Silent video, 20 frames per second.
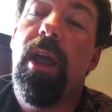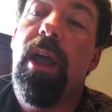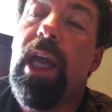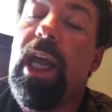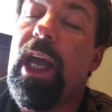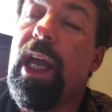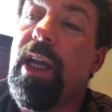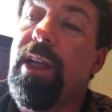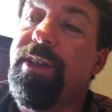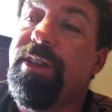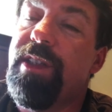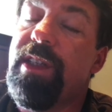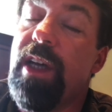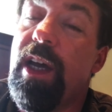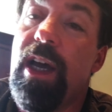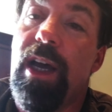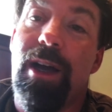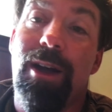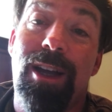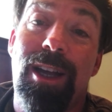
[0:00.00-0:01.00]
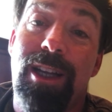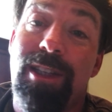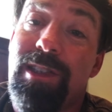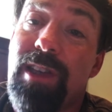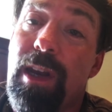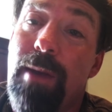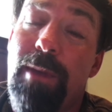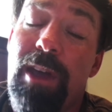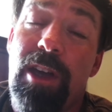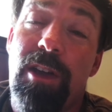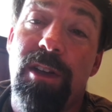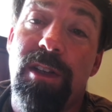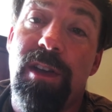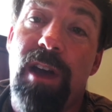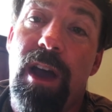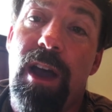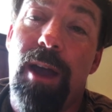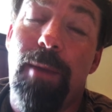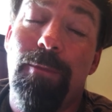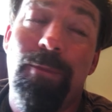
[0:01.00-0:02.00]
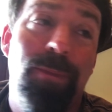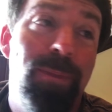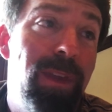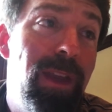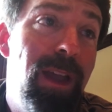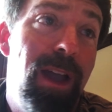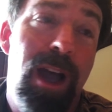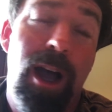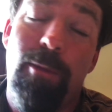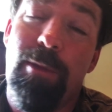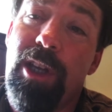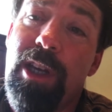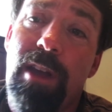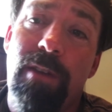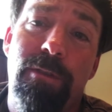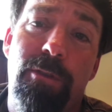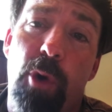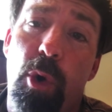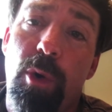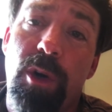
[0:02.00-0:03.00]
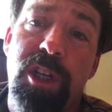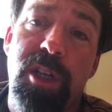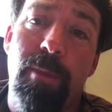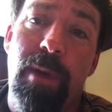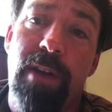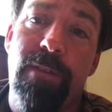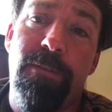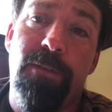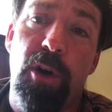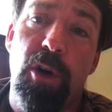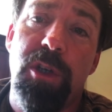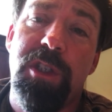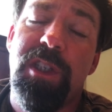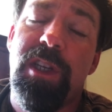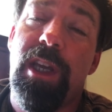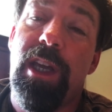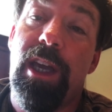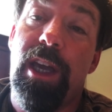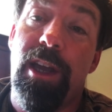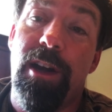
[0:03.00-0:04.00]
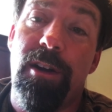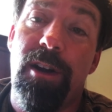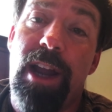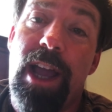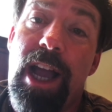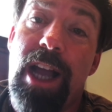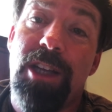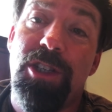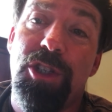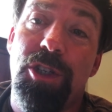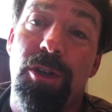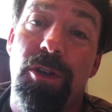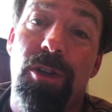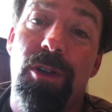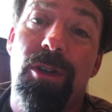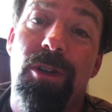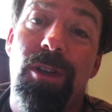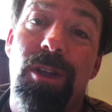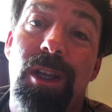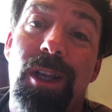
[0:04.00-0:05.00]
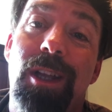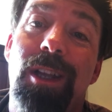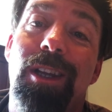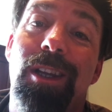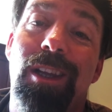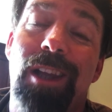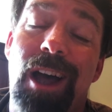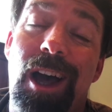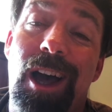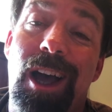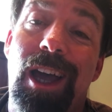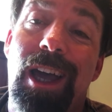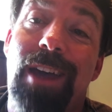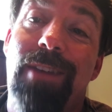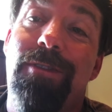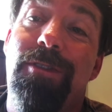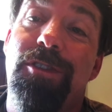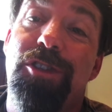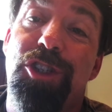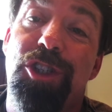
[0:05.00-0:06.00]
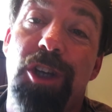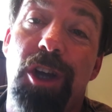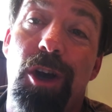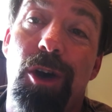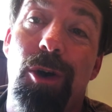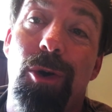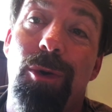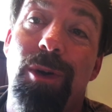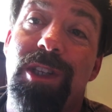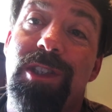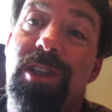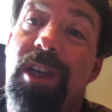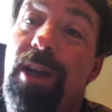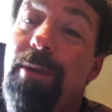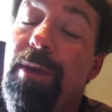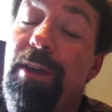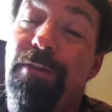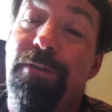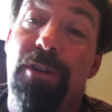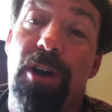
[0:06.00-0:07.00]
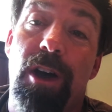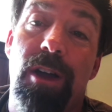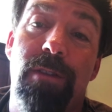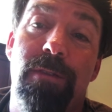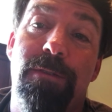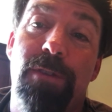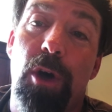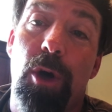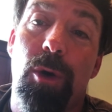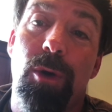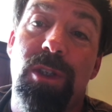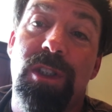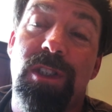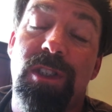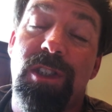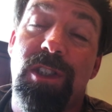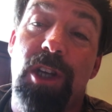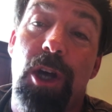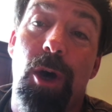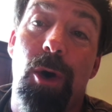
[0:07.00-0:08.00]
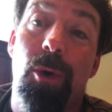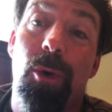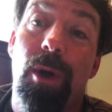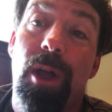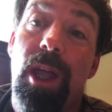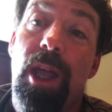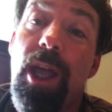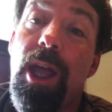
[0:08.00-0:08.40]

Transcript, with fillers: And uh, it's going to be a good time. I'm looking forward to my first international live show. It's going to be fun, folks. So